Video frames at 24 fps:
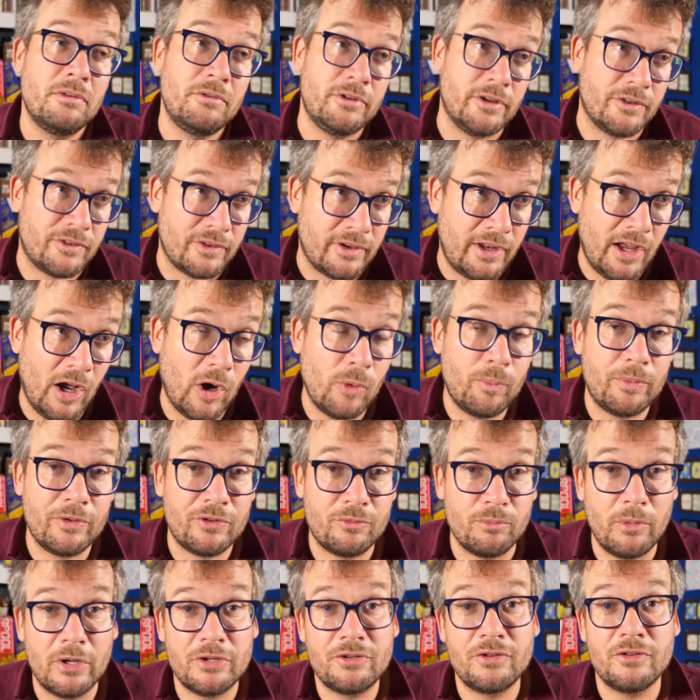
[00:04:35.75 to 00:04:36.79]
Does it help
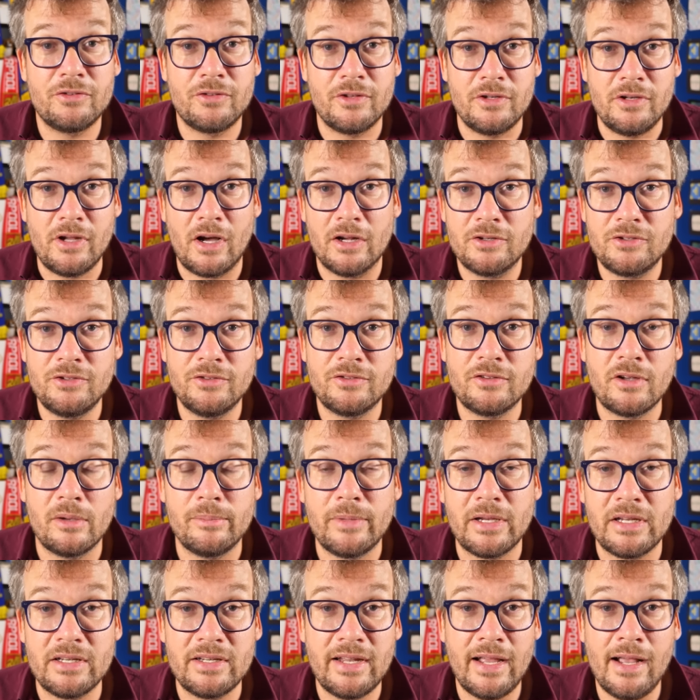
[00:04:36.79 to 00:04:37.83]
as much as the notches
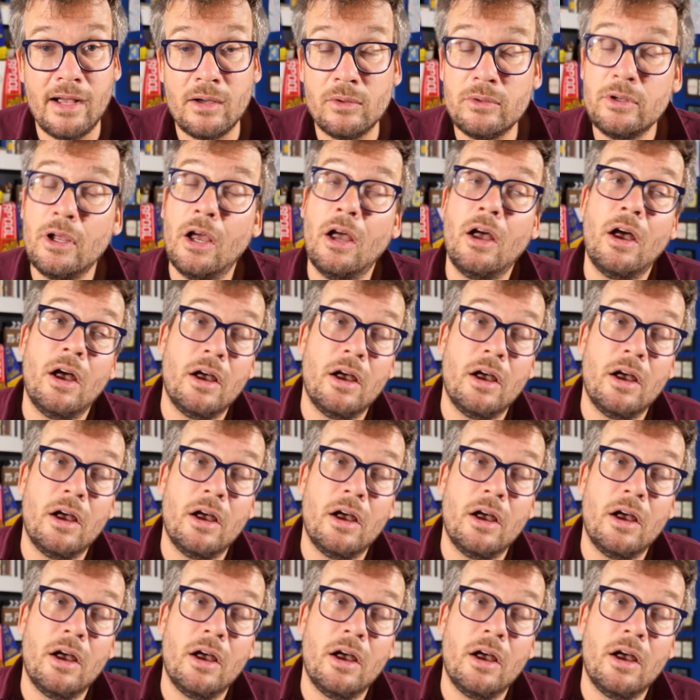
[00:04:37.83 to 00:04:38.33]
coming down?